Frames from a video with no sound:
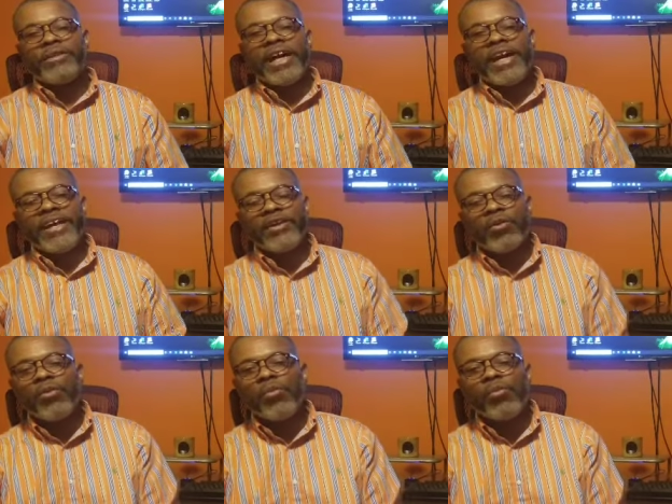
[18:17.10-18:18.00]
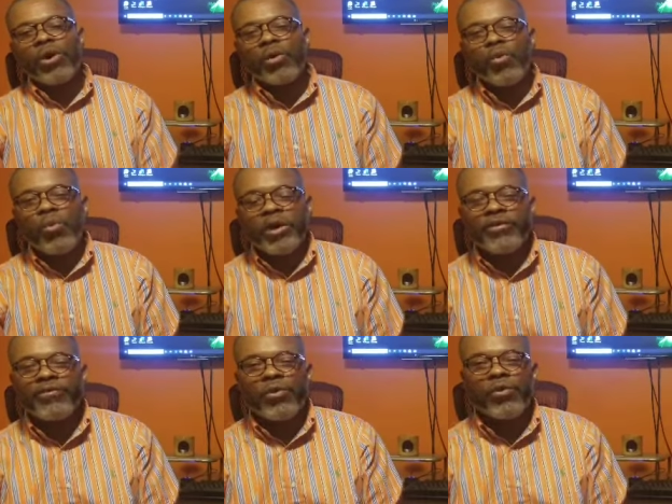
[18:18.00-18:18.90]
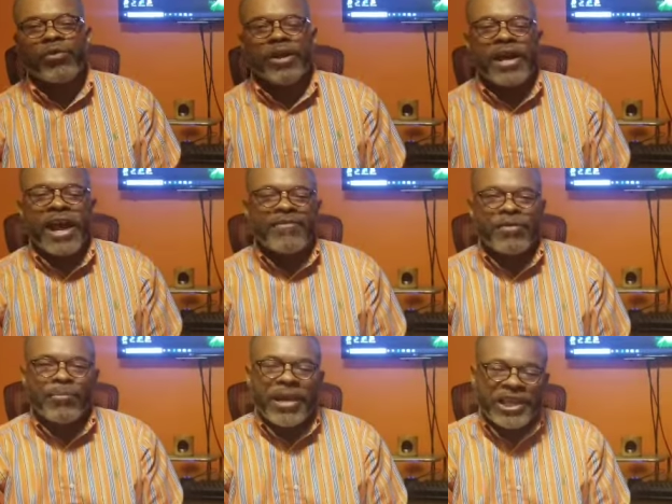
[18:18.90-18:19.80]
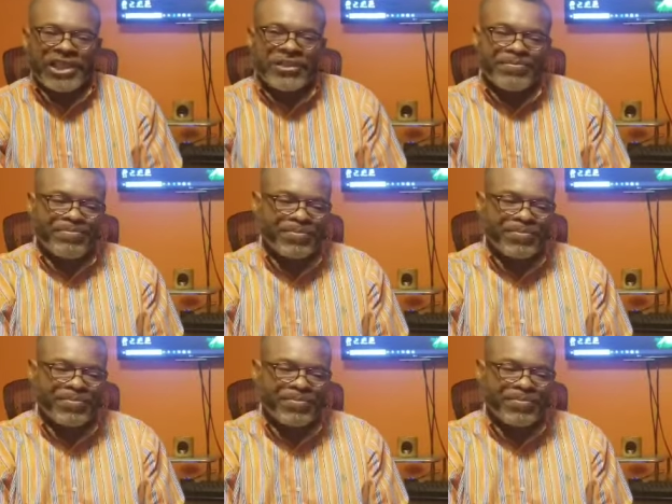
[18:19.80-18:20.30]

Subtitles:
diet. What a wonderful affirmation.